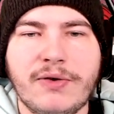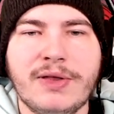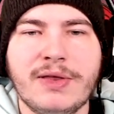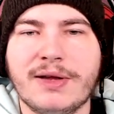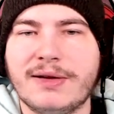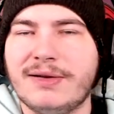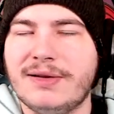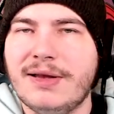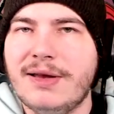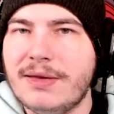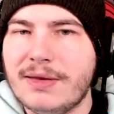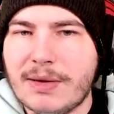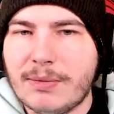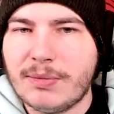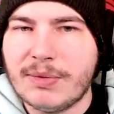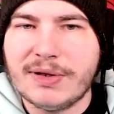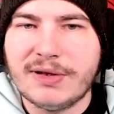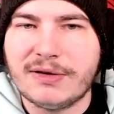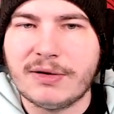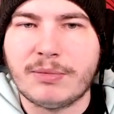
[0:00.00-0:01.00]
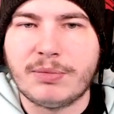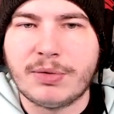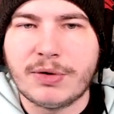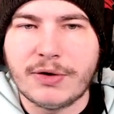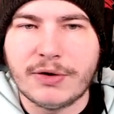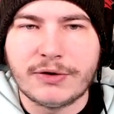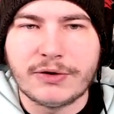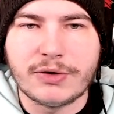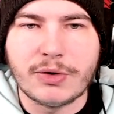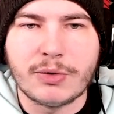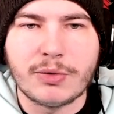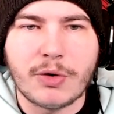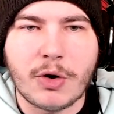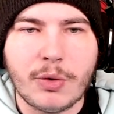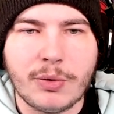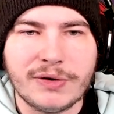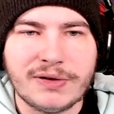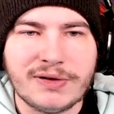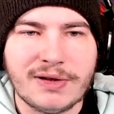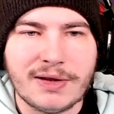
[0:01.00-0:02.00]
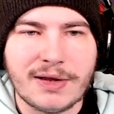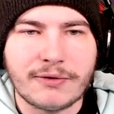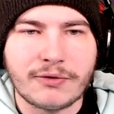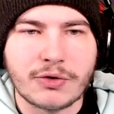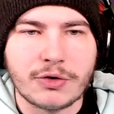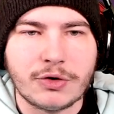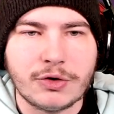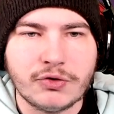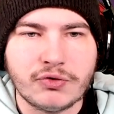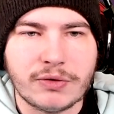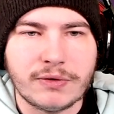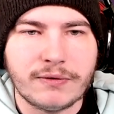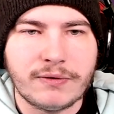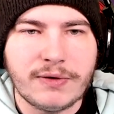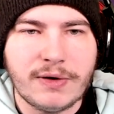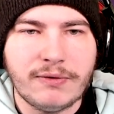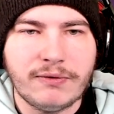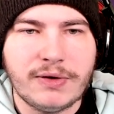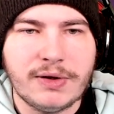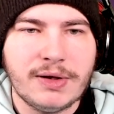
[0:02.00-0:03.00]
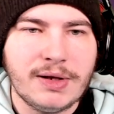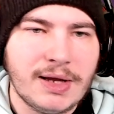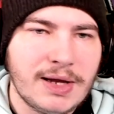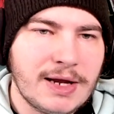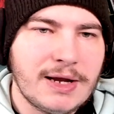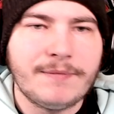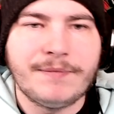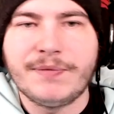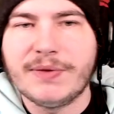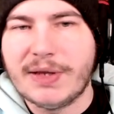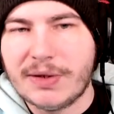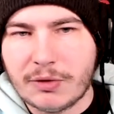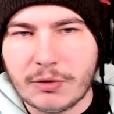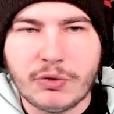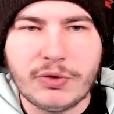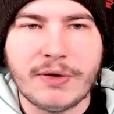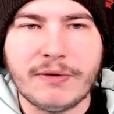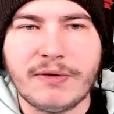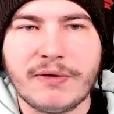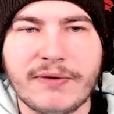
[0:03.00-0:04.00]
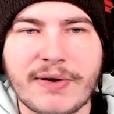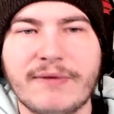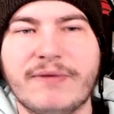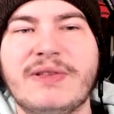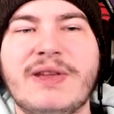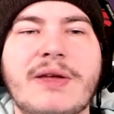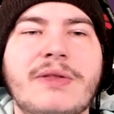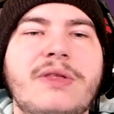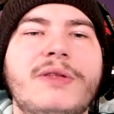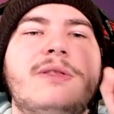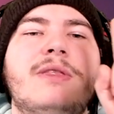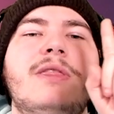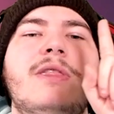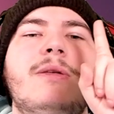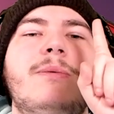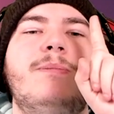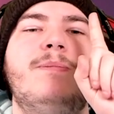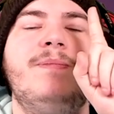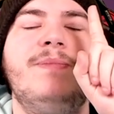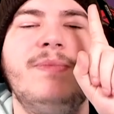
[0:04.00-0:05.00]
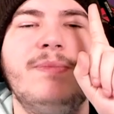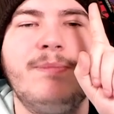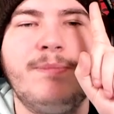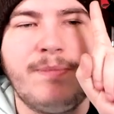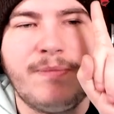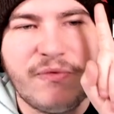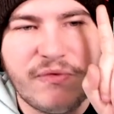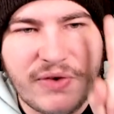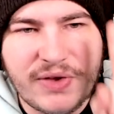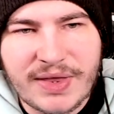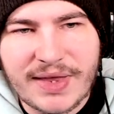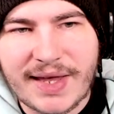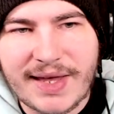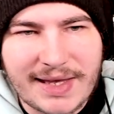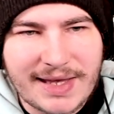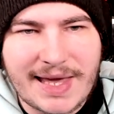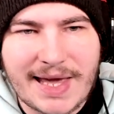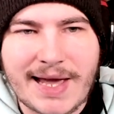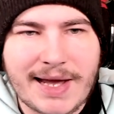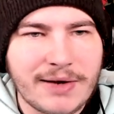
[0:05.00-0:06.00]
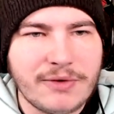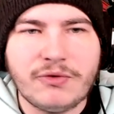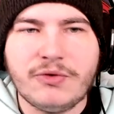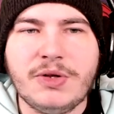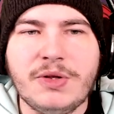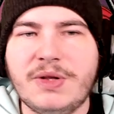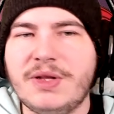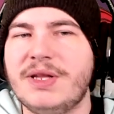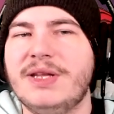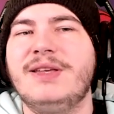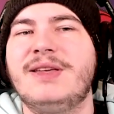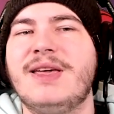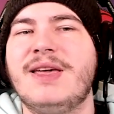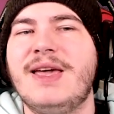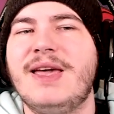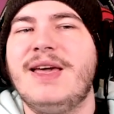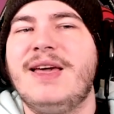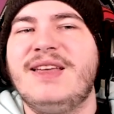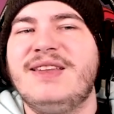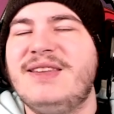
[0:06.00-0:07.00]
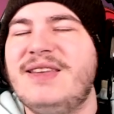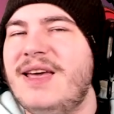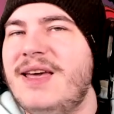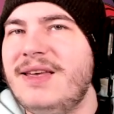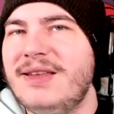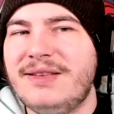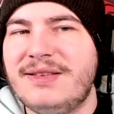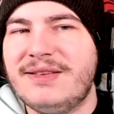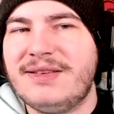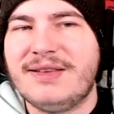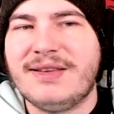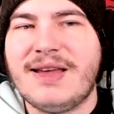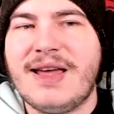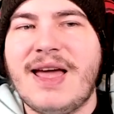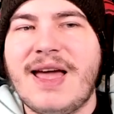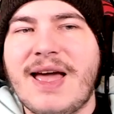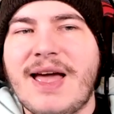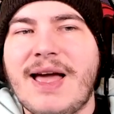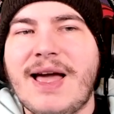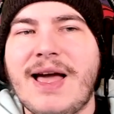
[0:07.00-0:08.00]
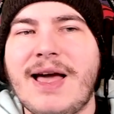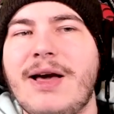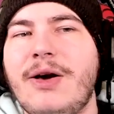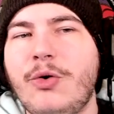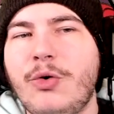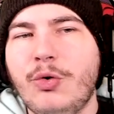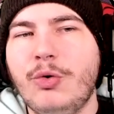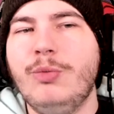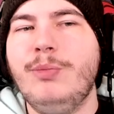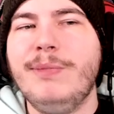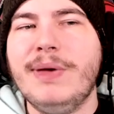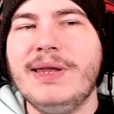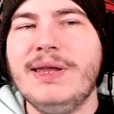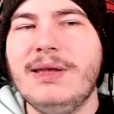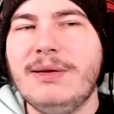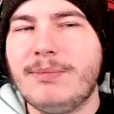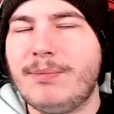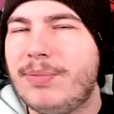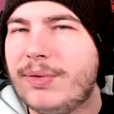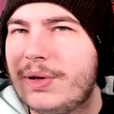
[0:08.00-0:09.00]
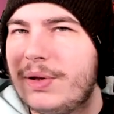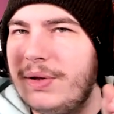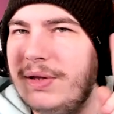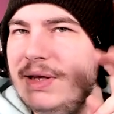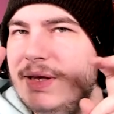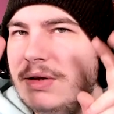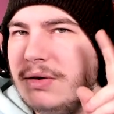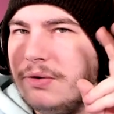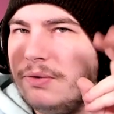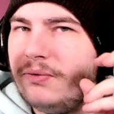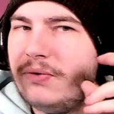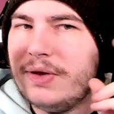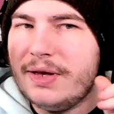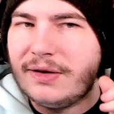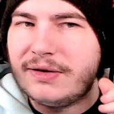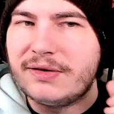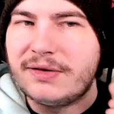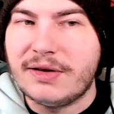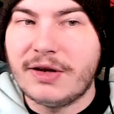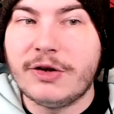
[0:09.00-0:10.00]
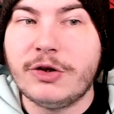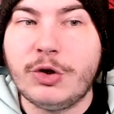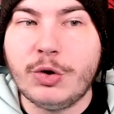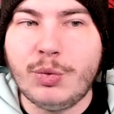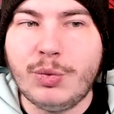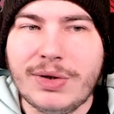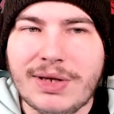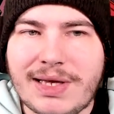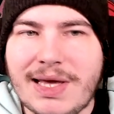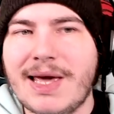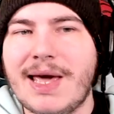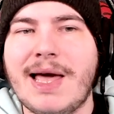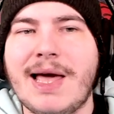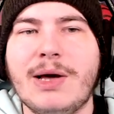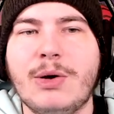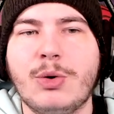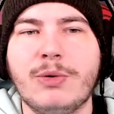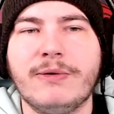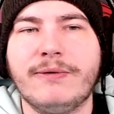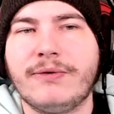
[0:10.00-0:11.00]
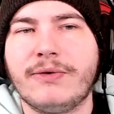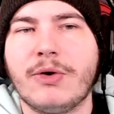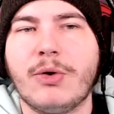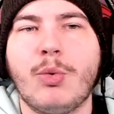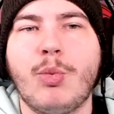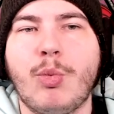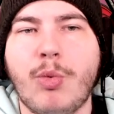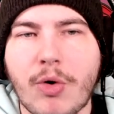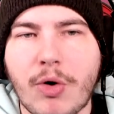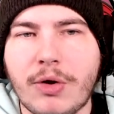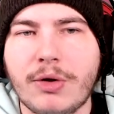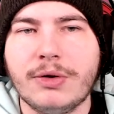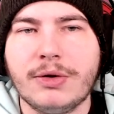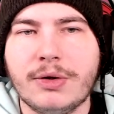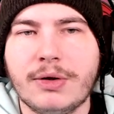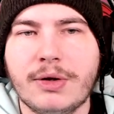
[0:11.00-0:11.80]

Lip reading: that's hitting them is a blood, so always hit that for 150, then it'll do 75. Now the thing that I can't really test, how many bleed effects do we get out of one